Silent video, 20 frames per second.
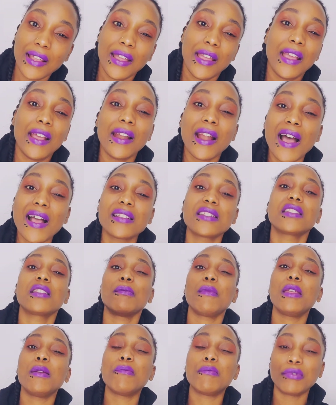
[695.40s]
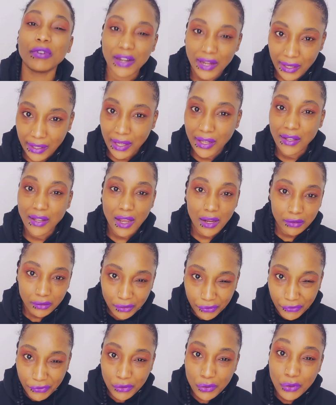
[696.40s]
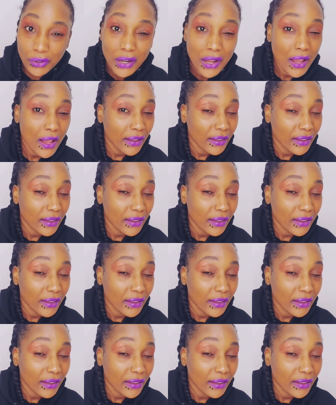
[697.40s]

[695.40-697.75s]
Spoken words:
It has to be breaking down the food